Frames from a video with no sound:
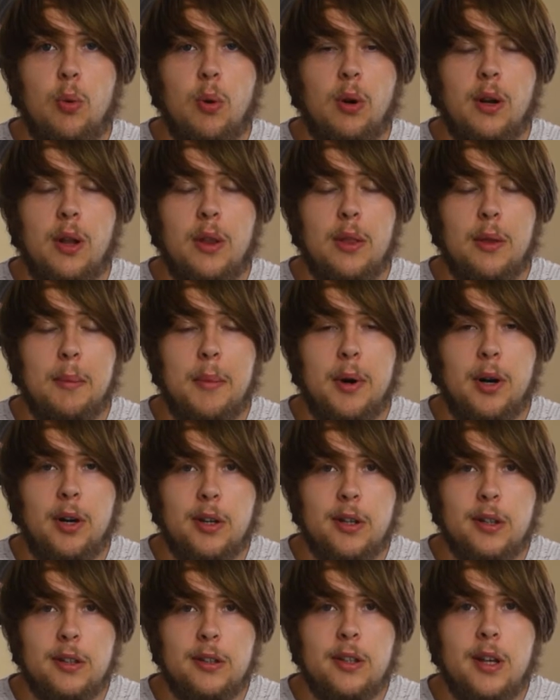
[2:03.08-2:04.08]
one on the
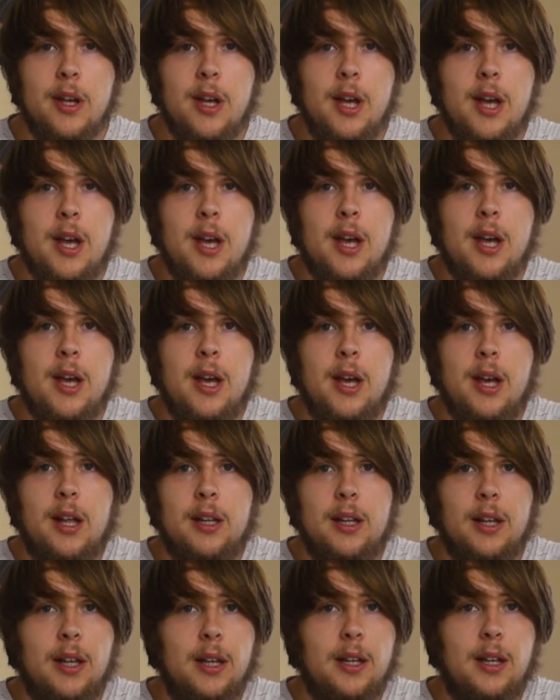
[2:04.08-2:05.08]
market.
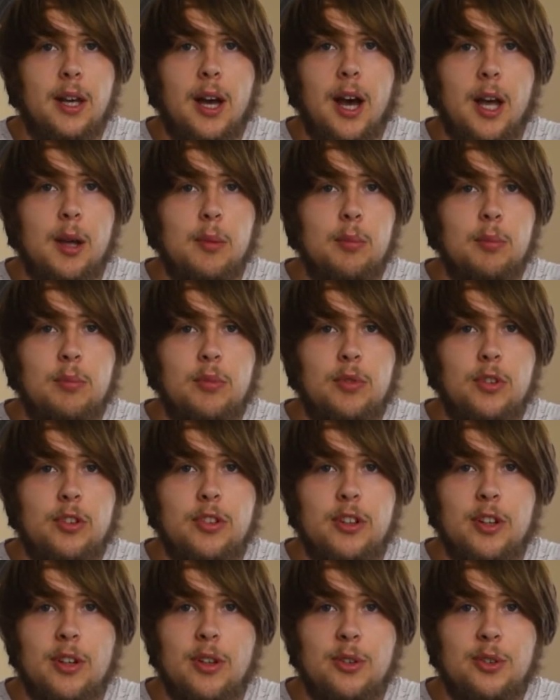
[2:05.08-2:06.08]
Like, I'm
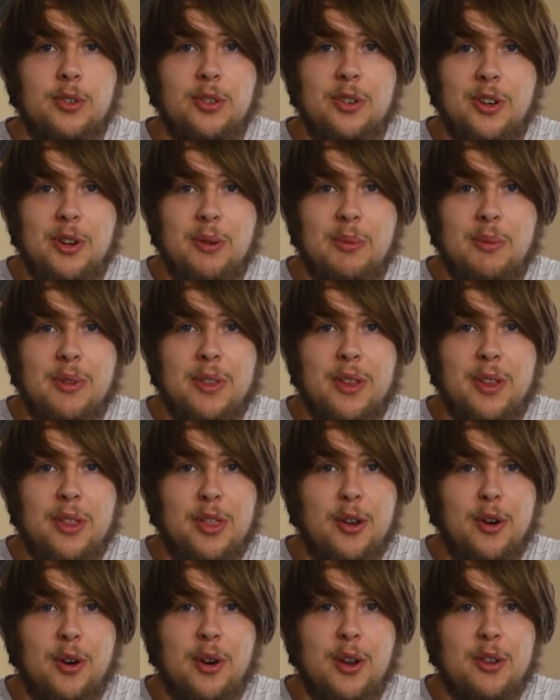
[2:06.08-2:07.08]
still shooting with a
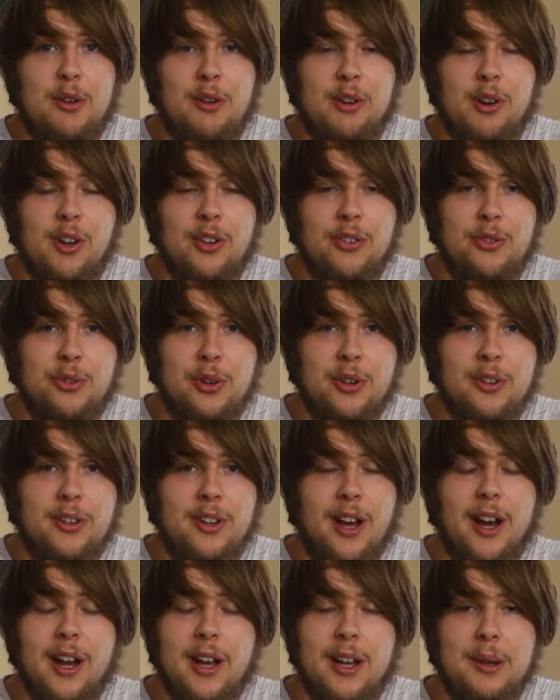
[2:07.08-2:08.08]
3300.
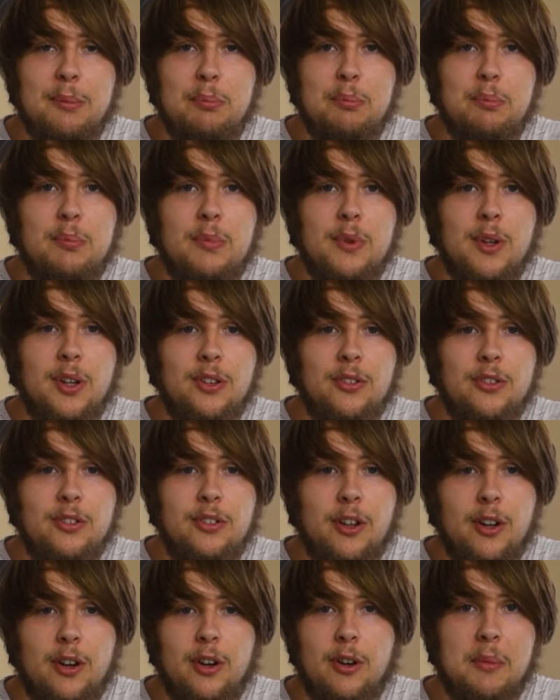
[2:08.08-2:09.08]
I
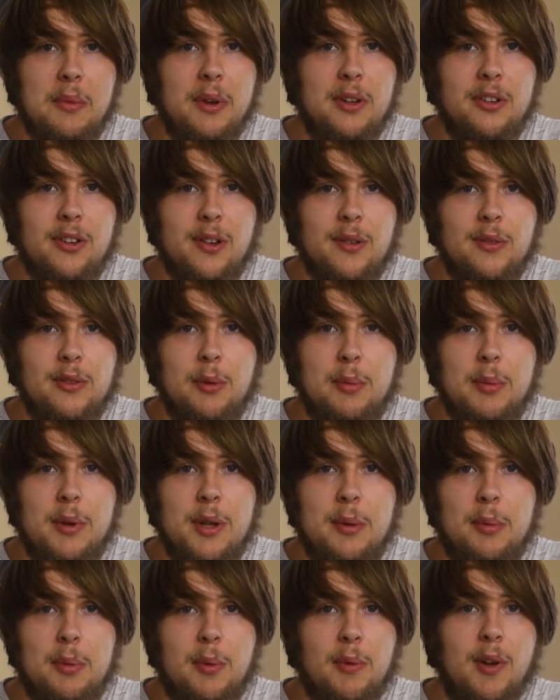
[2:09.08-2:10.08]
consider myself to be
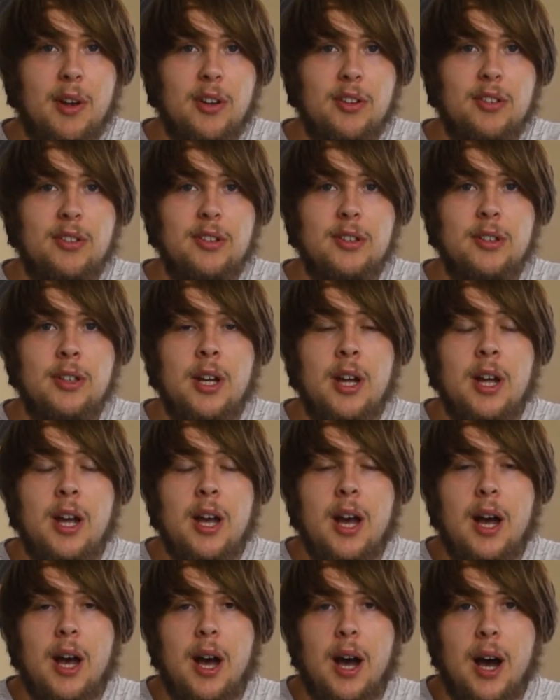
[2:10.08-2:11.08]
a professional,
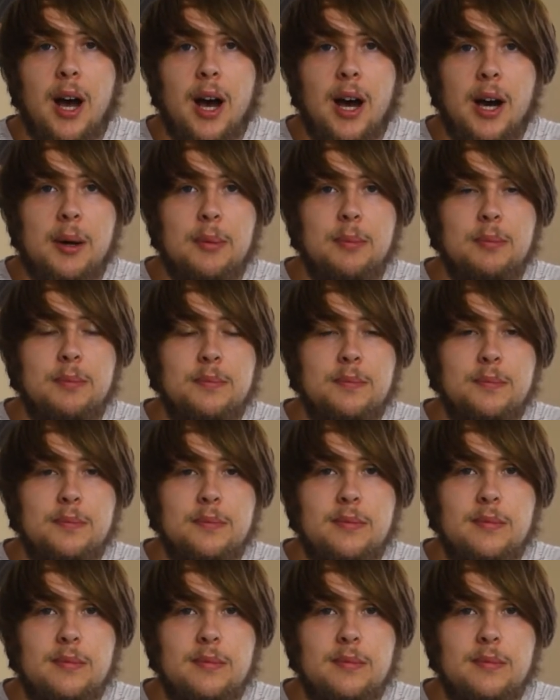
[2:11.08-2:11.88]
and